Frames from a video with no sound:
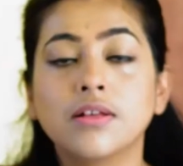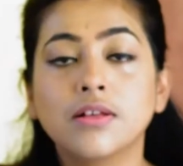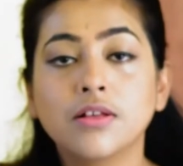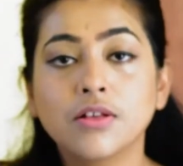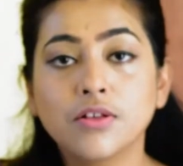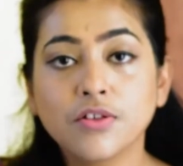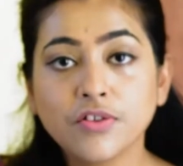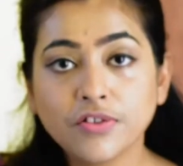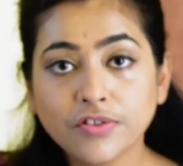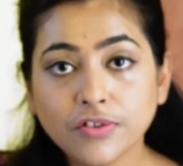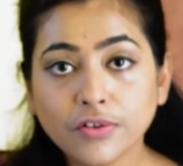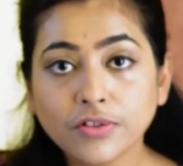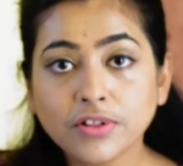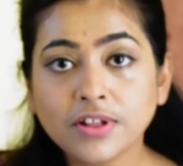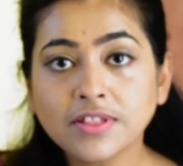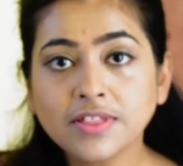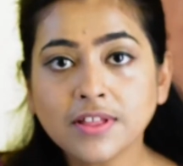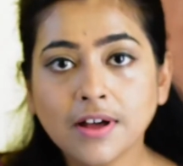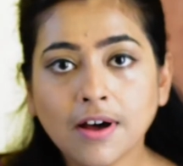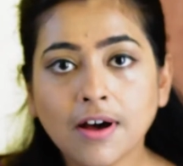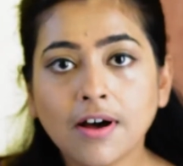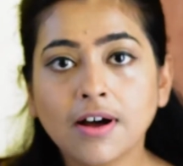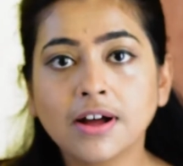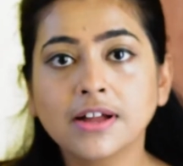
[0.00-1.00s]
So the
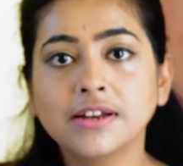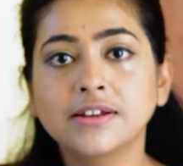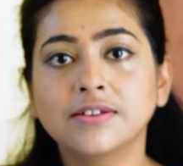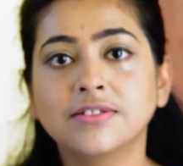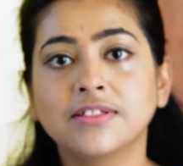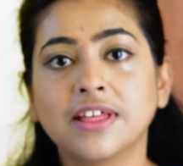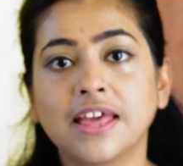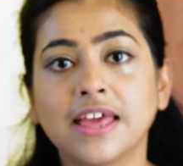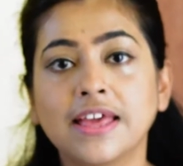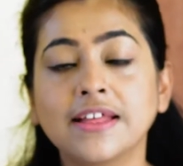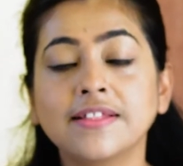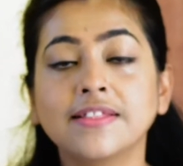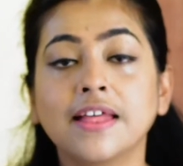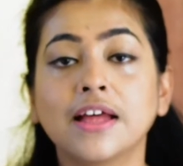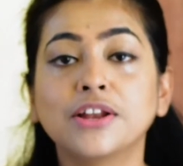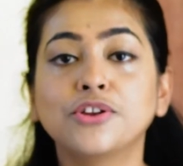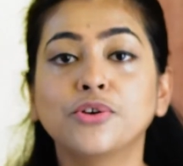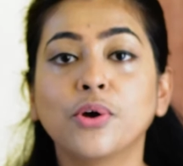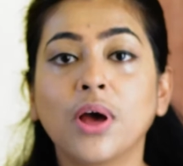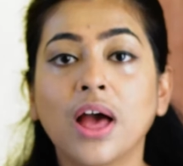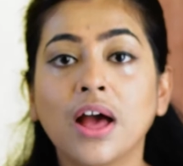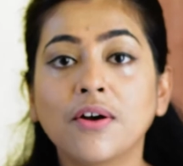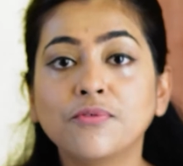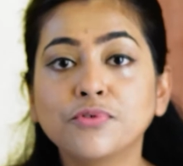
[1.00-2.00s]
third thing that
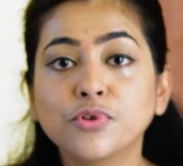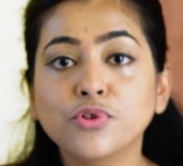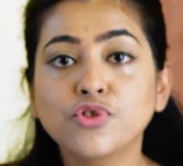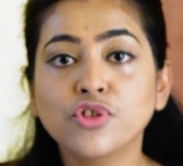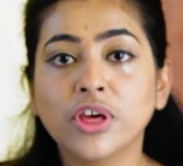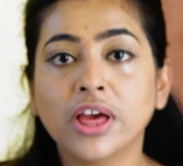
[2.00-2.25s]
you have to